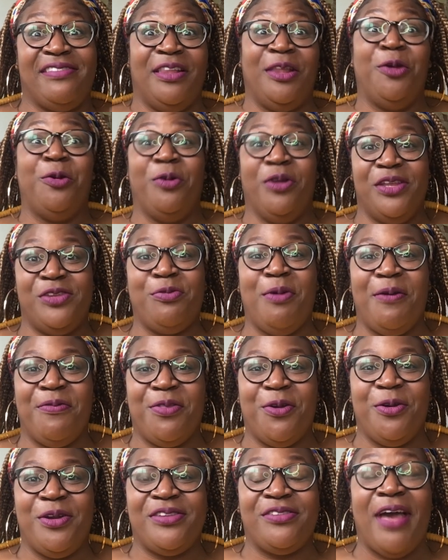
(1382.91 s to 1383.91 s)
literally
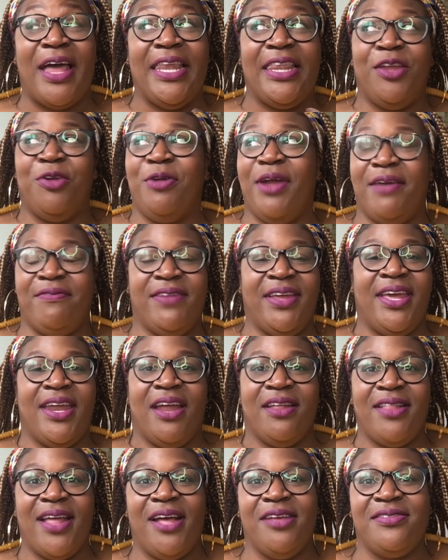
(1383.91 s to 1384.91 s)
12:30, so I literally have to get
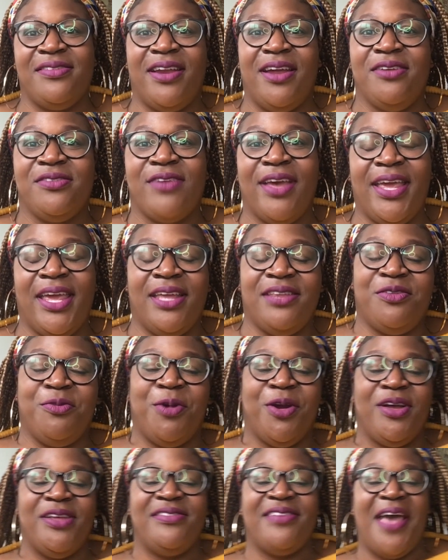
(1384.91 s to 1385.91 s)
out the house now so I can get to
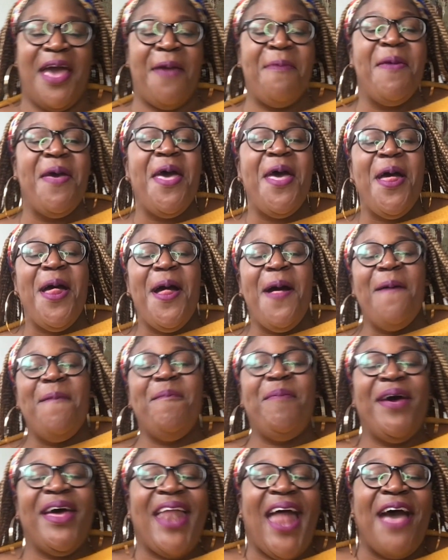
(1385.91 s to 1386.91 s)
work on time.
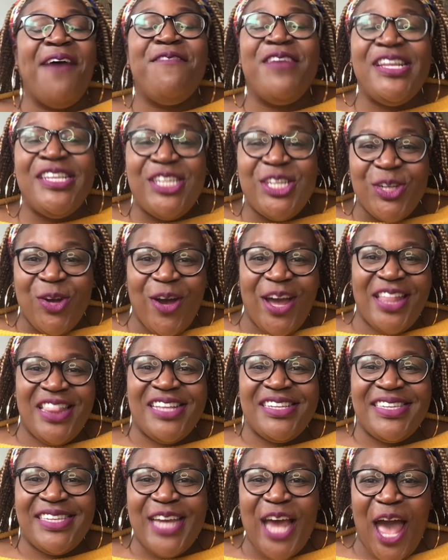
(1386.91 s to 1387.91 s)
But I've enjoyed
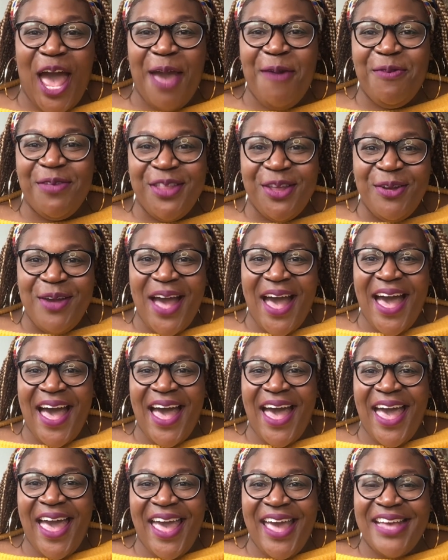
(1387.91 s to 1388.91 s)
this time with you
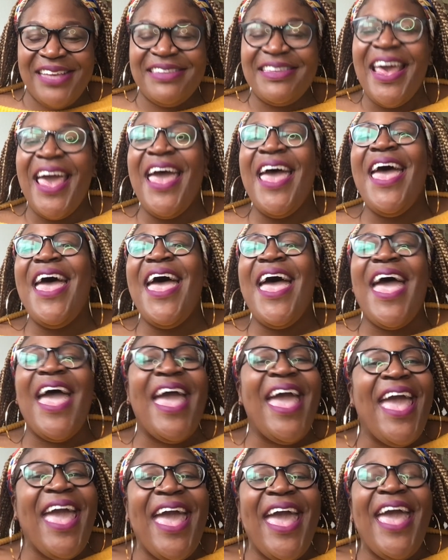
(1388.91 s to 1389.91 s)
guys,
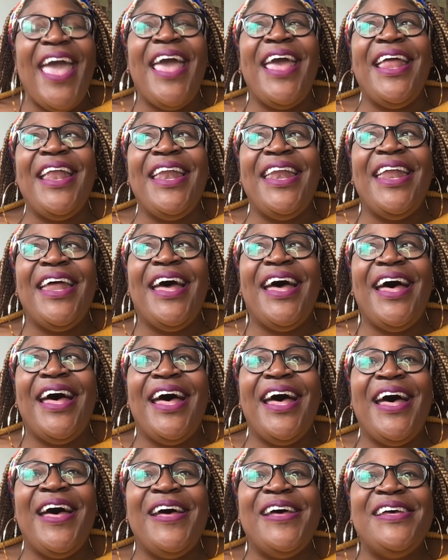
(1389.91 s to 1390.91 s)
and
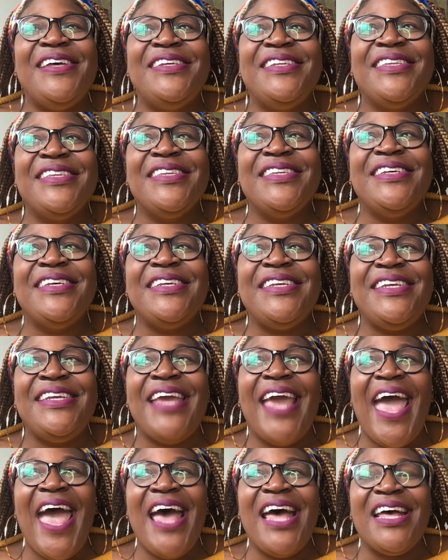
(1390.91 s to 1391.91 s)
uh,
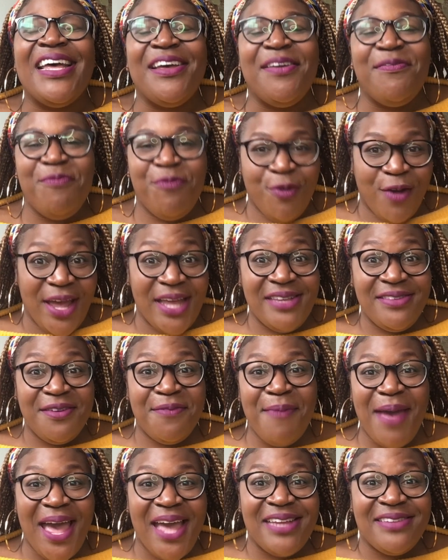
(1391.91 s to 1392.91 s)
yeah, friends of
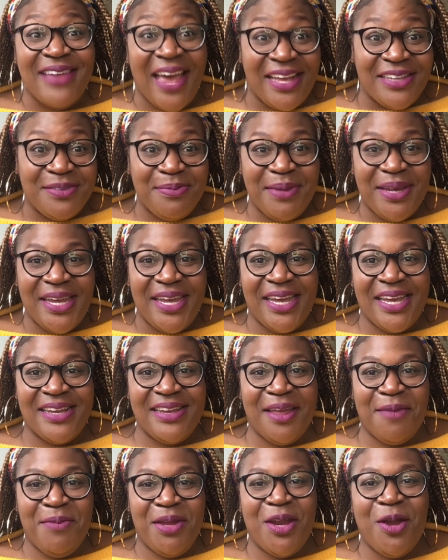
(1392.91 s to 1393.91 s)
mine text me and
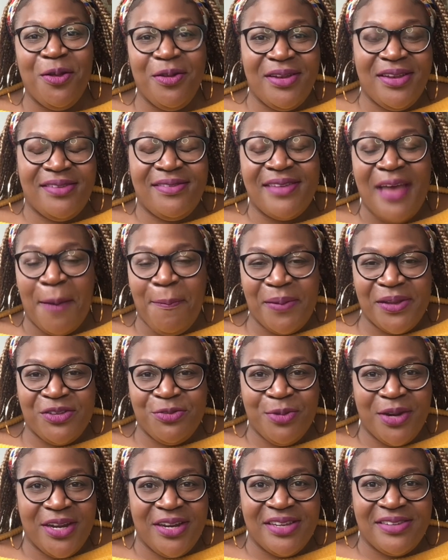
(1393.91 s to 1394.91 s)
let me know topics
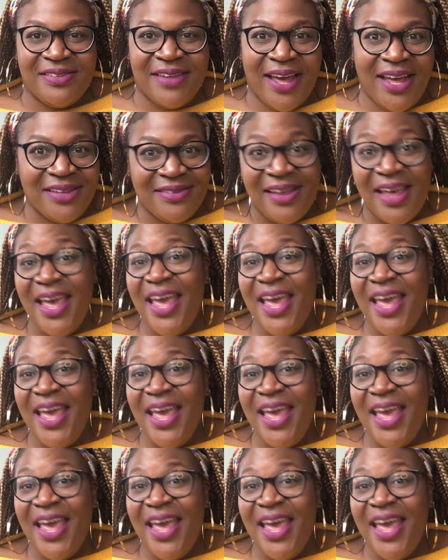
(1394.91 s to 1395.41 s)
you want to discuss,